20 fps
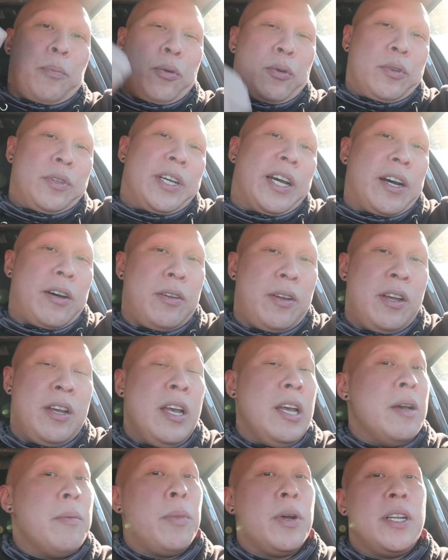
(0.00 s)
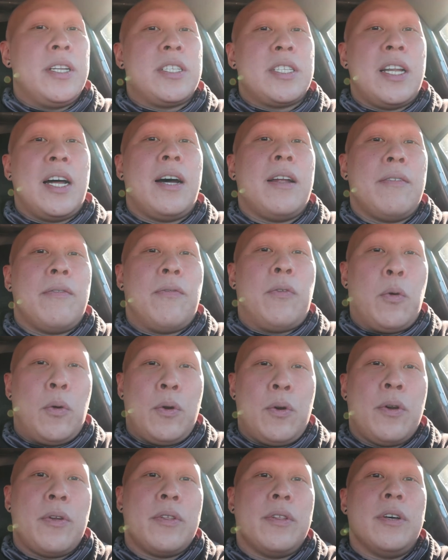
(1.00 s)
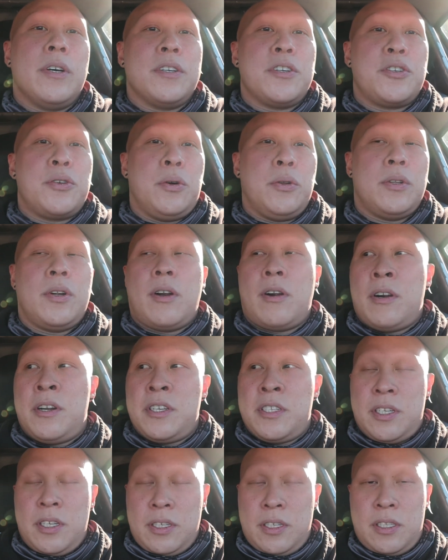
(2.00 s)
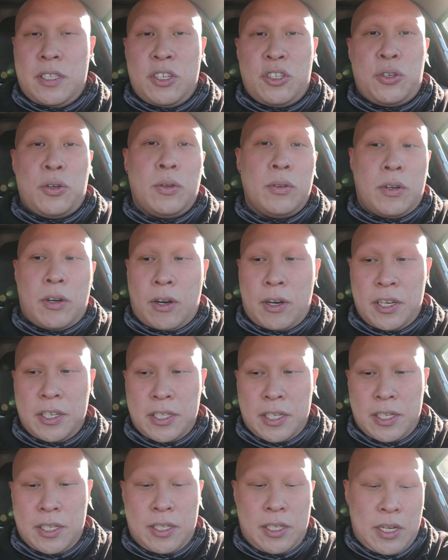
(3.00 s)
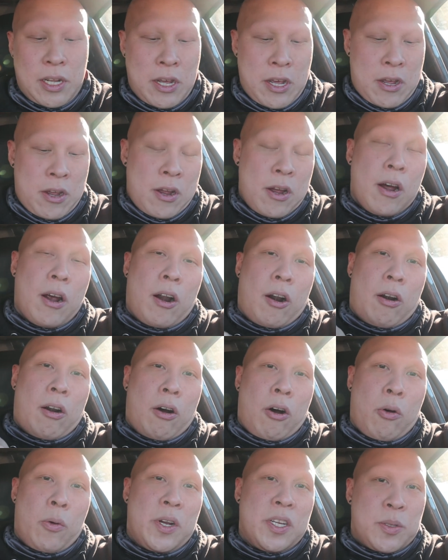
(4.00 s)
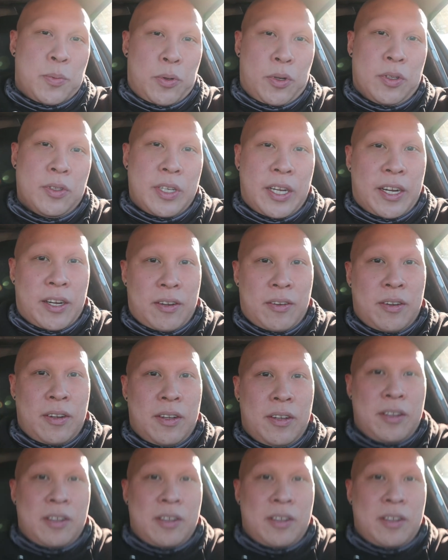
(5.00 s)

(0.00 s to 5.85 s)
pull down, but it's not for the shoulder harnesses. The shoulder harnesses are always pull down.